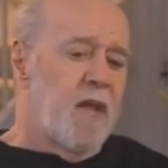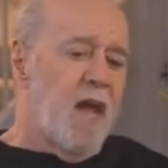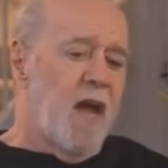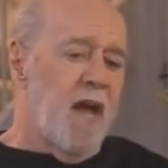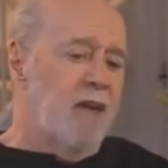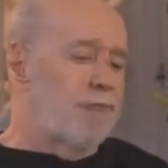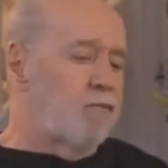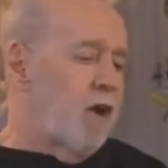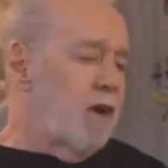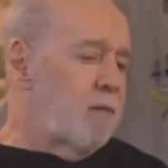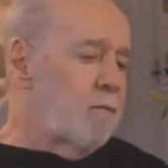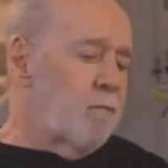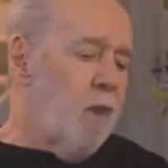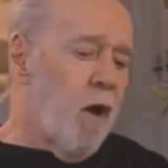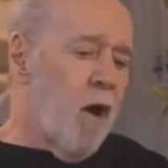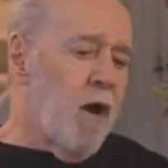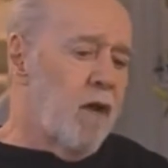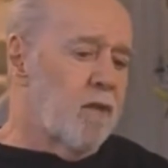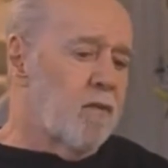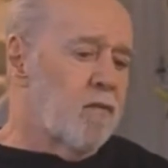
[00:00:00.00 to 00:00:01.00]
I had great
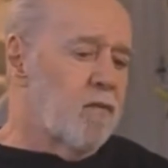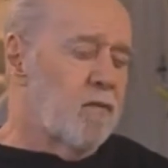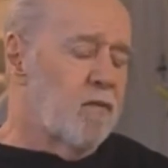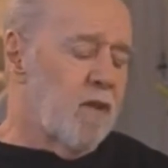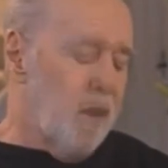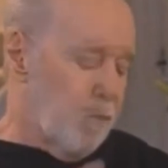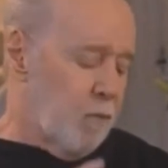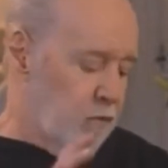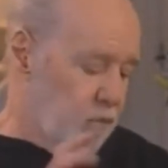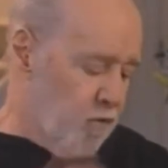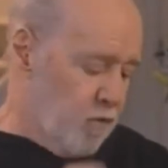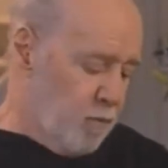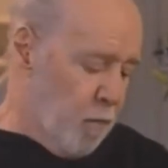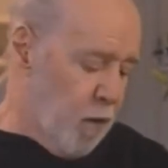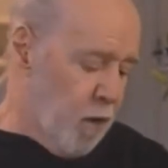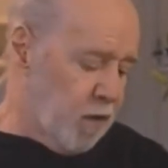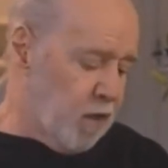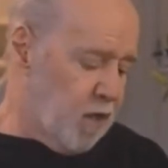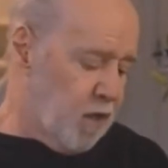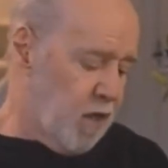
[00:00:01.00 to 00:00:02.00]
marks. I was a
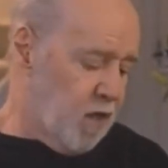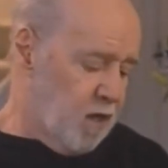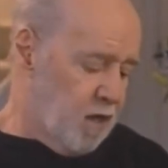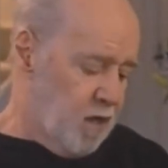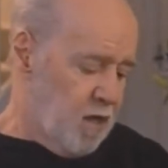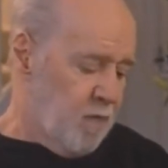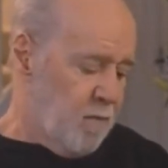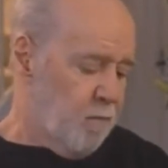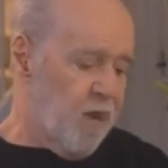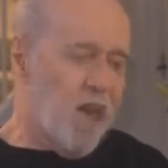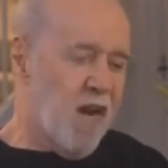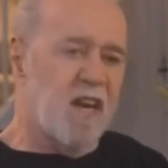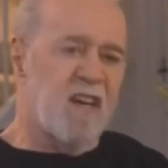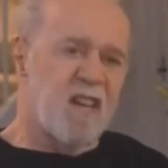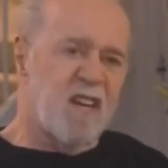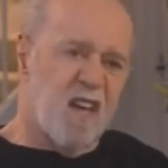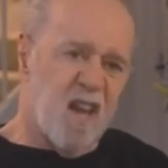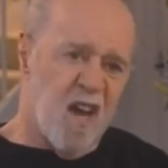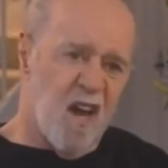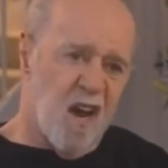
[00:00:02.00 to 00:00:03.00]
smart kid, but I
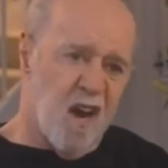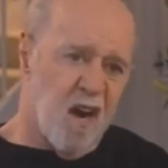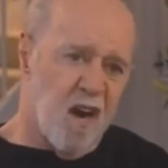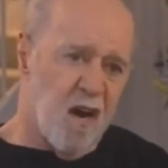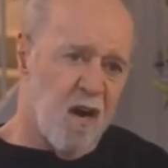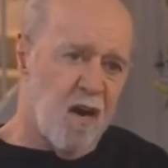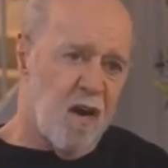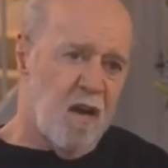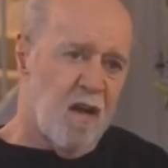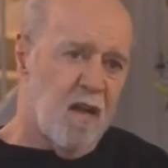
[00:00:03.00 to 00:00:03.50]
didn't care.